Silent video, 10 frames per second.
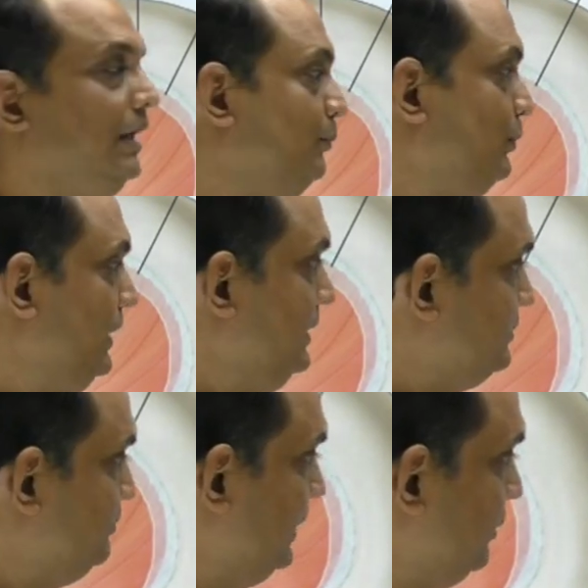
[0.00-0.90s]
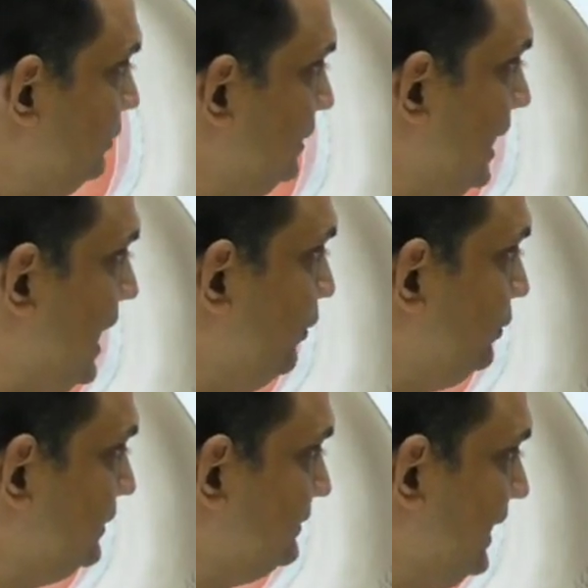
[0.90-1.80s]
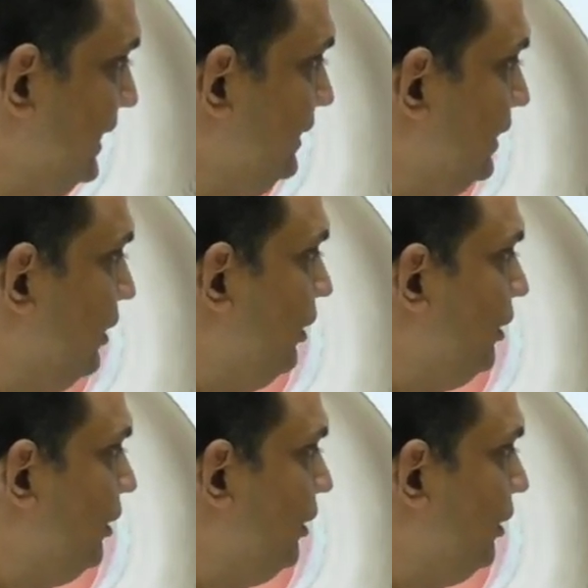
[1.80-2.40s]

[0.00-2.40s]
temporalis but on the outer side